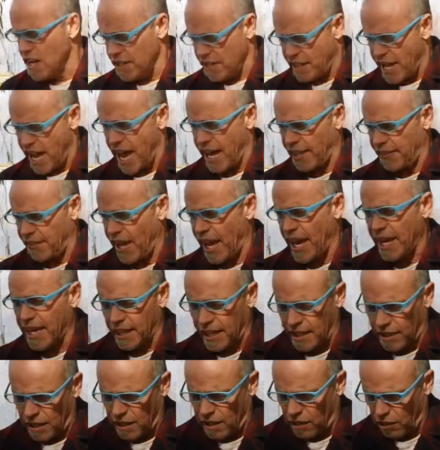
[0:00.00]
that they
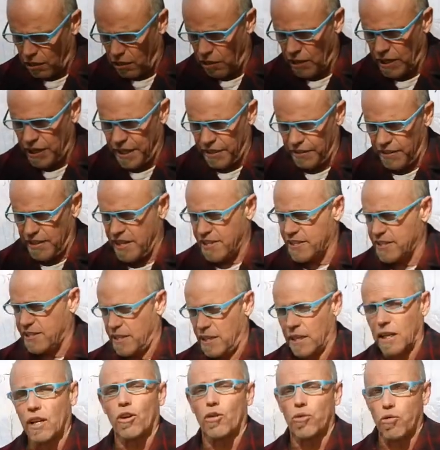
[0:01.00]
concluded in this
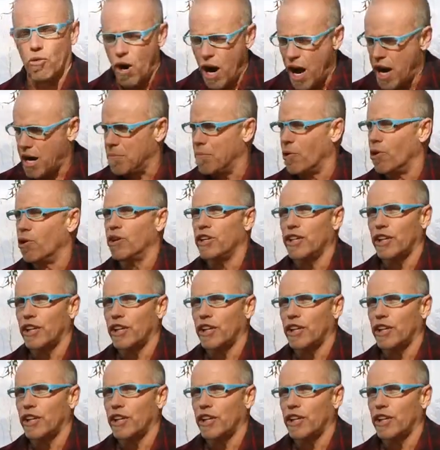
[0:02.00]
incredible,